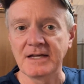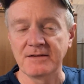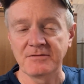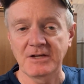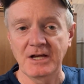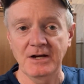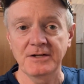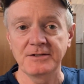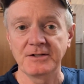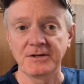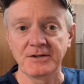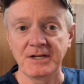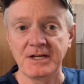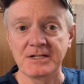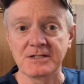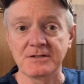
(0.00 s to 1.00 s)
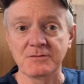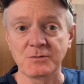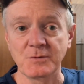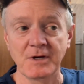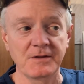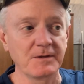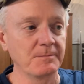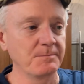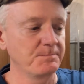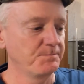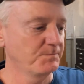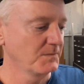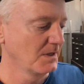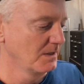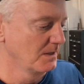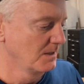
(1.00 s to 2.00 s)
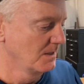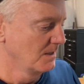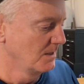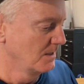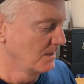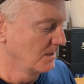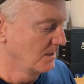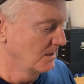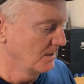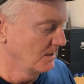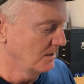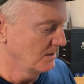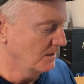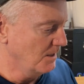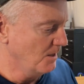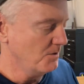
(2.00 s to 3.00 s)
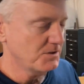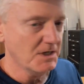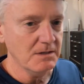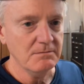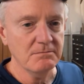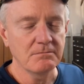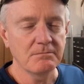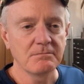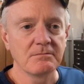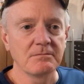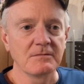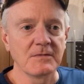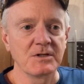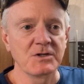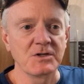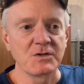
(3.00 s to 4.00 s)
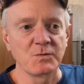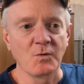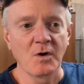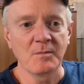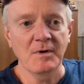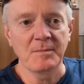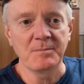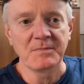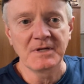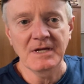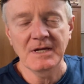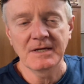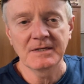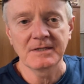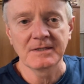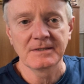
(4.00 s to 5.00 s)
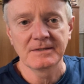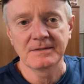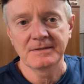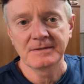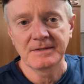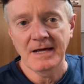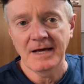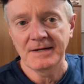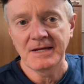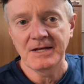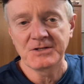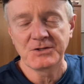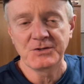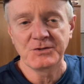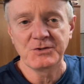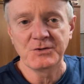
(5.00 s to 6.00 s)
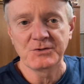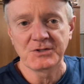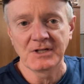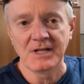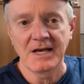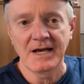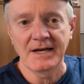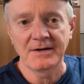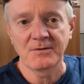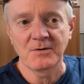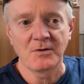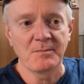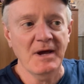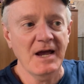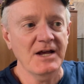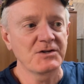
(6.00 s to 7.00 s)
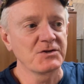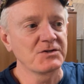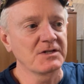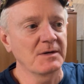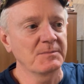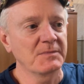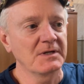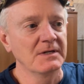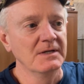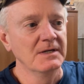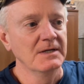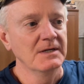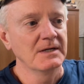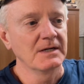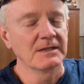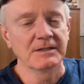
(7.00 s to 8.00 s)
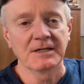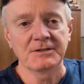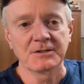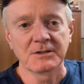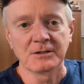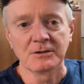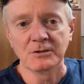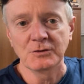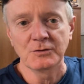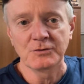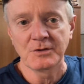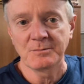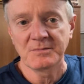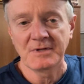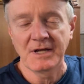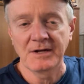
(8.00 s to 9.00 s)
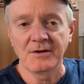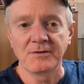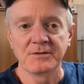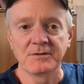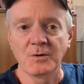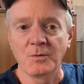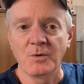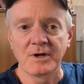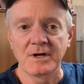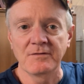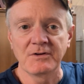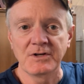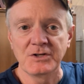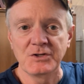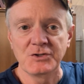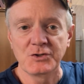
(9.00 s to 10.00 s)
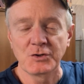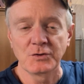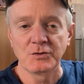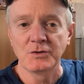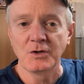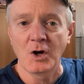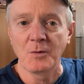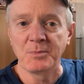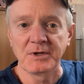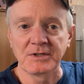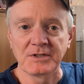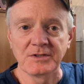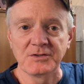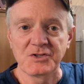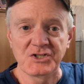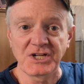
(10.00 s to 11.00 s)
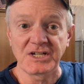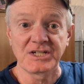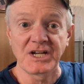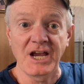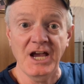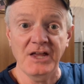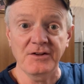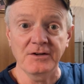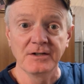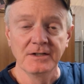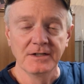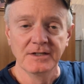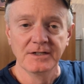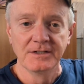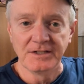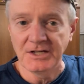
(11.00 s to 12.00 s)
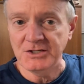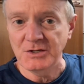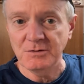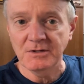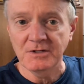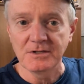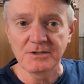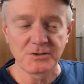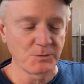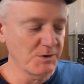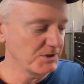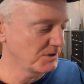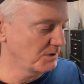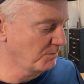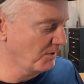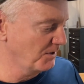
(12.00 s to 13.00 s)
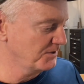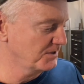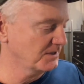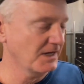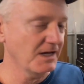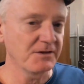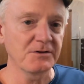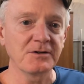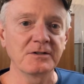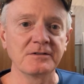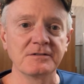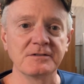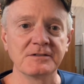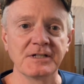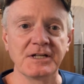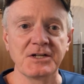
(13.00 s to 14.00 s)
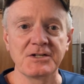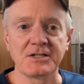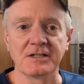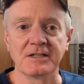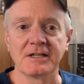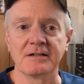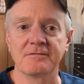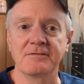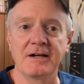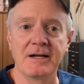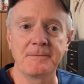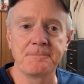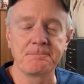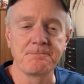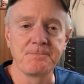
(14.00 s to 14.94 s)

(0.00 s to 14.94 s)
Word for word: have carried their adhesives with them. To use it, you just warm up the end. Nowadays you'd use a lighter or a match or something and let the glue drip down onto whatever it is you're hoping to stick together. Then you would squeeze the parts together and let it solidify.